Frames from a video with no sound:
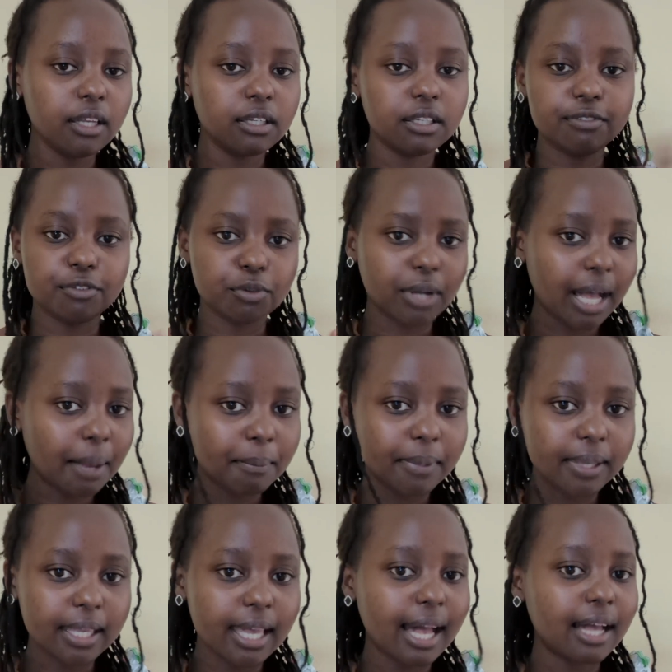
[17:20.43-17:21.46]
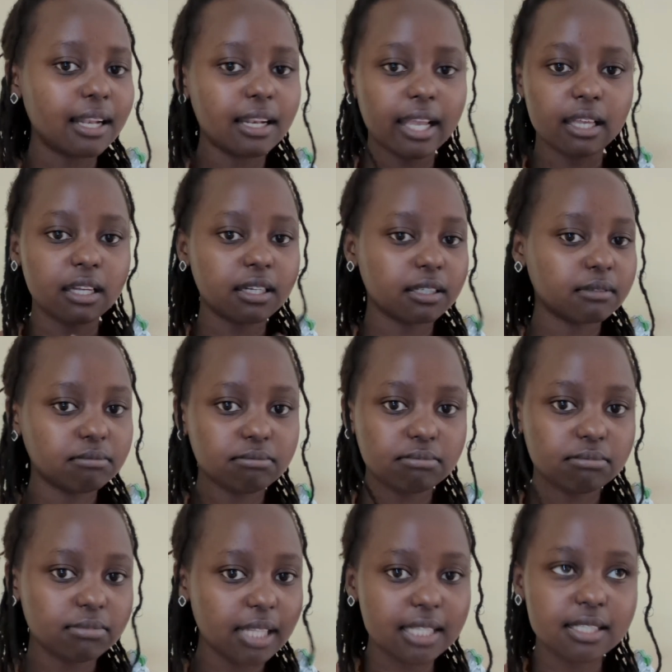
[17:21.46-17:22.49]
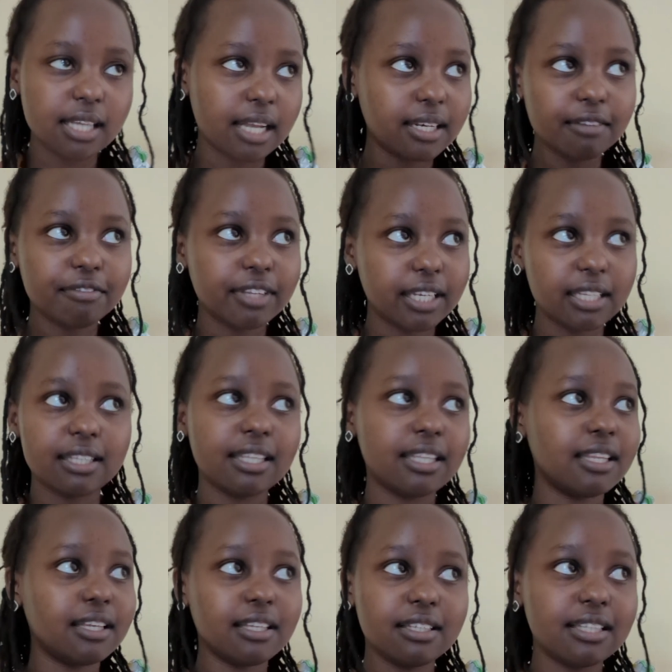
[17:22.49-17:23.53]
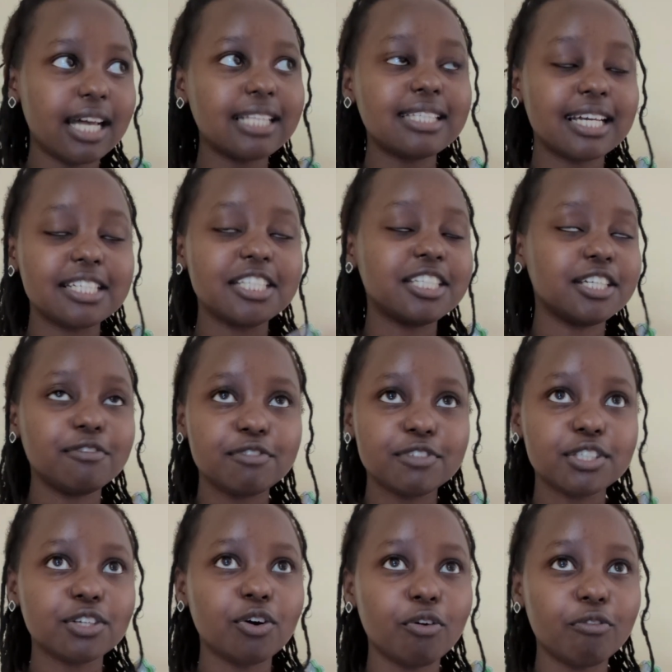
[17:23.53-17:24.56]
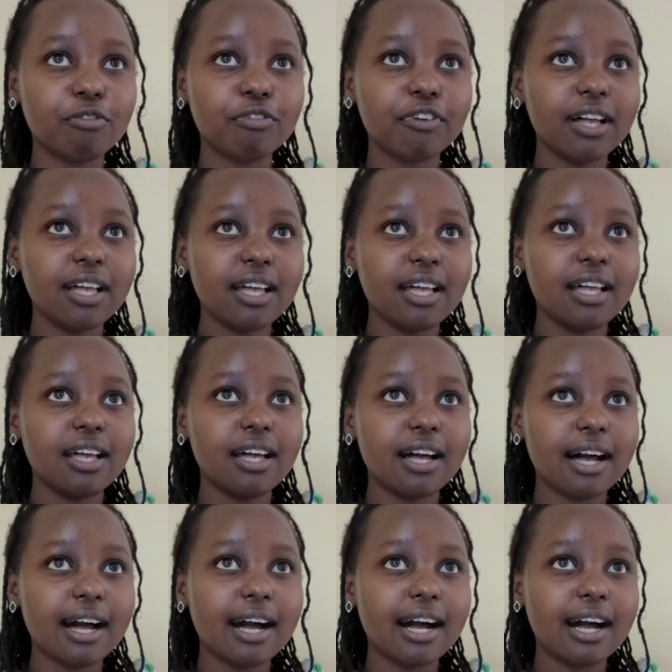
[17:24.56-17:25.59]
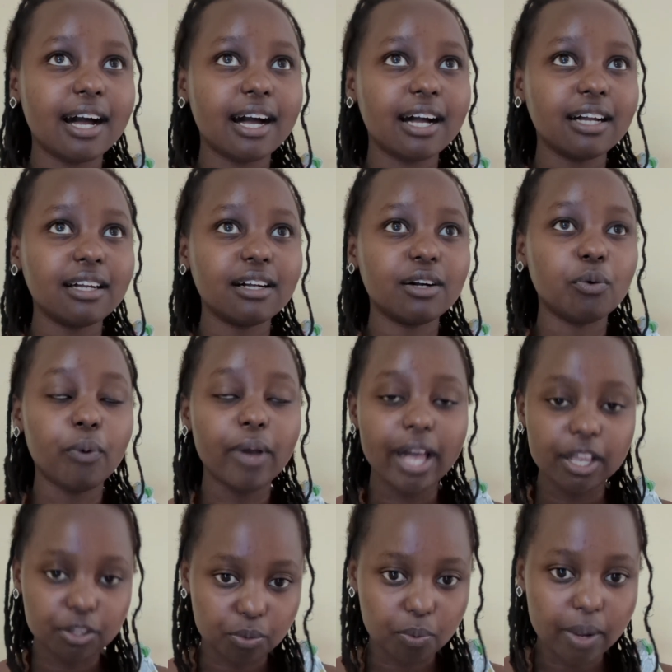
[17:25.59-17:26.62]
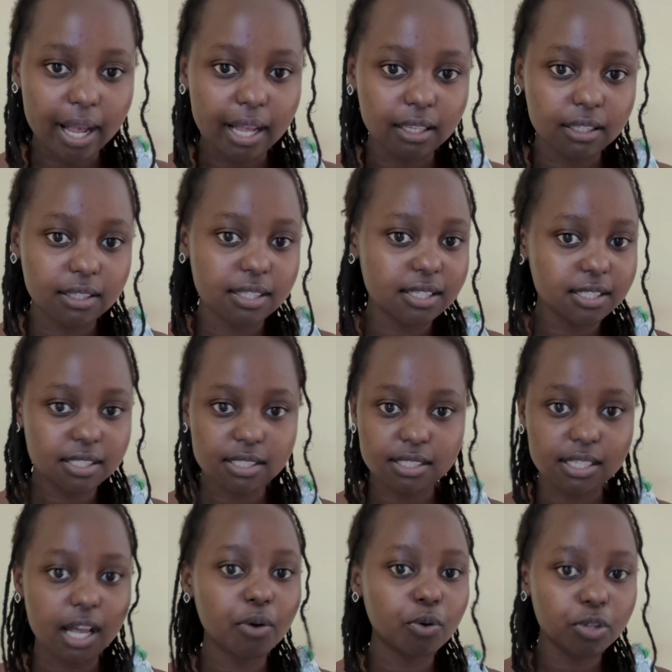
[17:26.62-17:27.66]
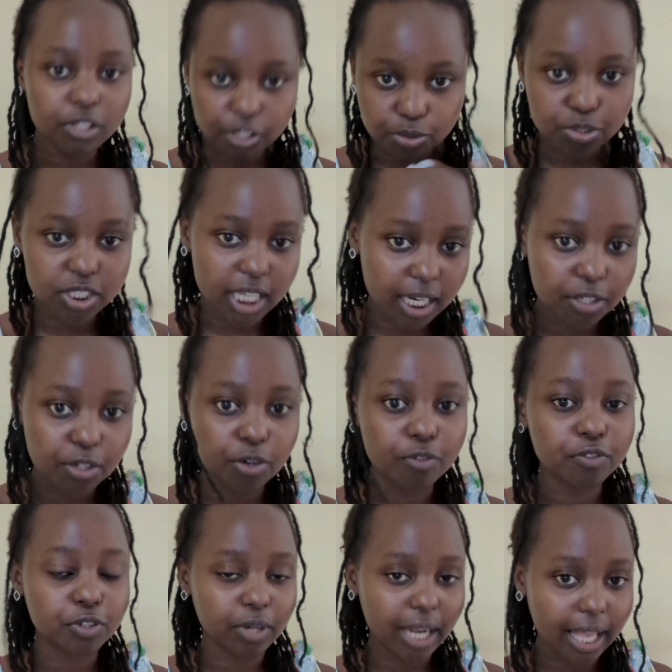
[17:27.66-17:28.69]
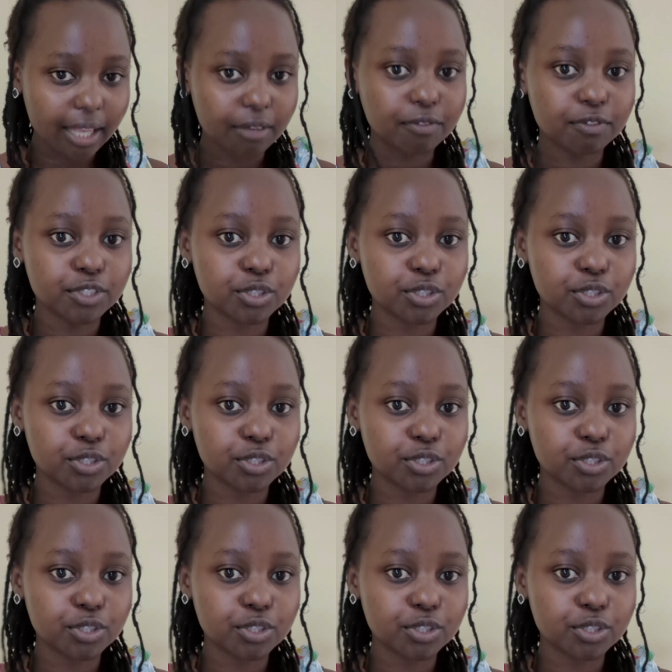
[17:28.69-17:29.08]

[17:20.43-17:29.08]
If you come here, like that's a shift of where you are. This is a whole new journey of your life.